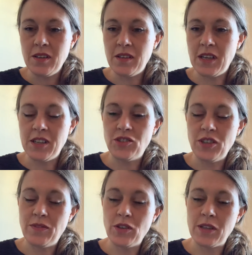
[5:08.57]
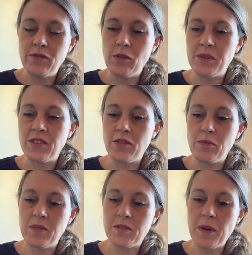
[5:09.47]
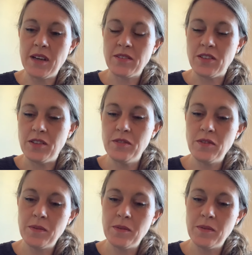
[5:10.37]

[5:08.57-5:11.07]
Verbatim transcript: the energy of looking from a different perspective.